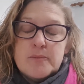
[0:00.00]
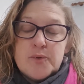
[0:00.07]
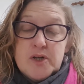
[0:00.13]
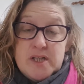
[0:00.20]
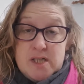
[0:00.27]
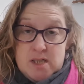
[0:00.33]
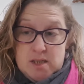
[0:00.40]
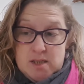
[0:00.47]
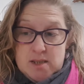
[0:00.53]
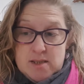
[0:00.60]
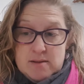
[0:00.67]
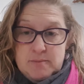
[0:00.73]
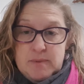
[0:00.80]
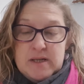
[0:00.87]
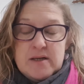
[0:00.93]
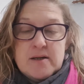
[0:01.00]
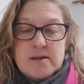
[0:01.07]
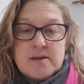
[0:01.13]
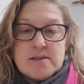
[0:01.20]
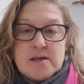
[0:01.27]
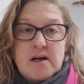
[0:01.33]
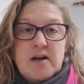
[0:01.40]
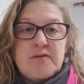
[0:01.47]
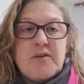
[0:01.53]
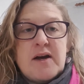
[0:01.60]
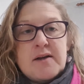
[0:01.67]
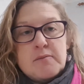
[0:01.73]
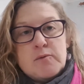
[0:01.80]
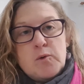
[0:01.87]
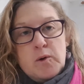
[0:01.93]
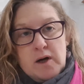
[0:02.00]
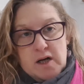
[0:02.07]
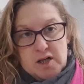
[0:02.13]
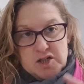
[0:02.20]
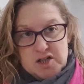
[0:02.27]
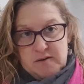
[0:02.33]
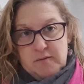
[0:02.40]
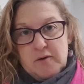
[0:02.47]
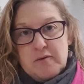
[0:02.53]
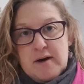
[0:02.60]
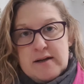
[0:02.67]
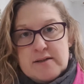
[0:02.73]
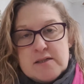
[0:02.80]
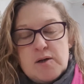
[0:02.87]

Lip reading: printers because I've had quite a shuffle around.